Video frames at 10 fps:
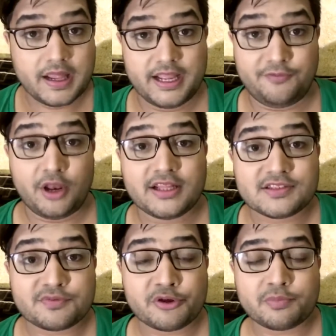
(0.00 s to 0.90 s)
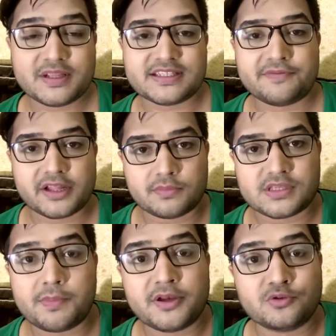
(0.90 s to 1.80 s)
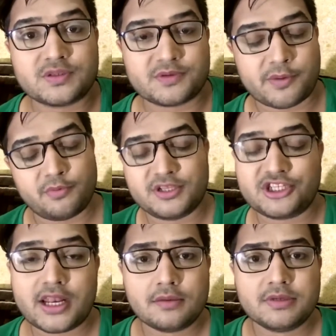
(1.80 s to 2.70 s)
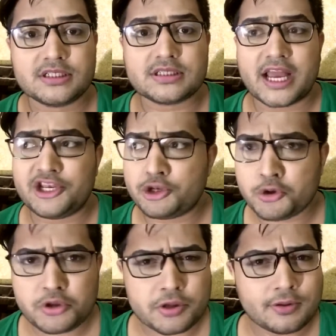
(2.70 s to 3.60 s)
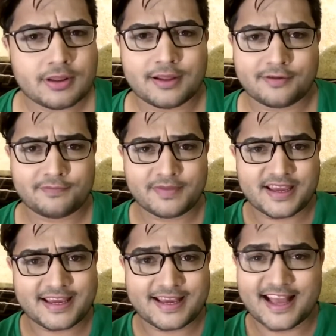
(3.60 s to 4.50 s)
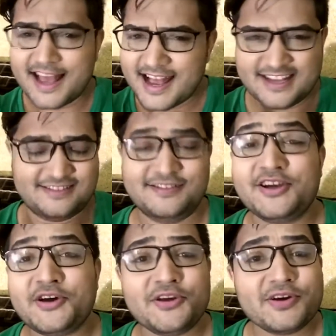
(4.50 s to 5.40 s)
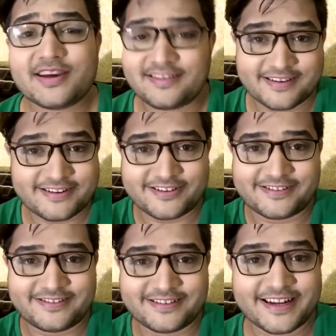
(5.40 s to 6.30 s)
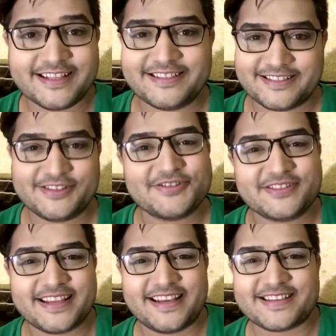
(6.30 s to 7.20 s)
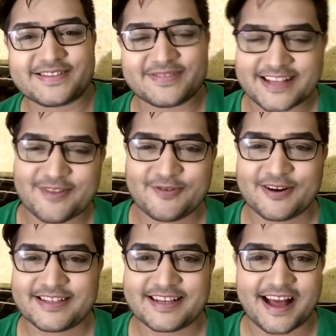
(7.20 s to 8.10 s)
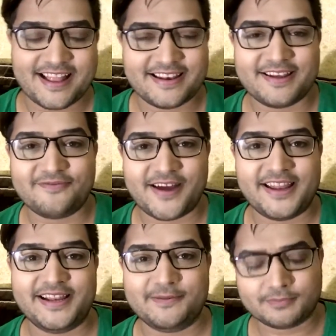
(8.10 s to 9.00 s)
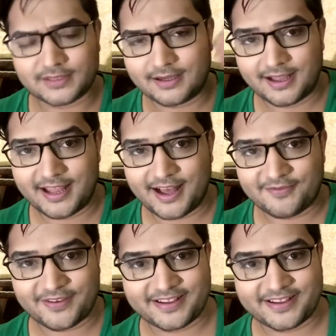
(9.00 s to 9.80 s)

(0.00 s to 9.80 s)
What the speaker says: If you like this video, please give it a thumbs up and do subscribe to my channel, because I know you love me, I know you care. So thank you so much guys for watching, and finally, love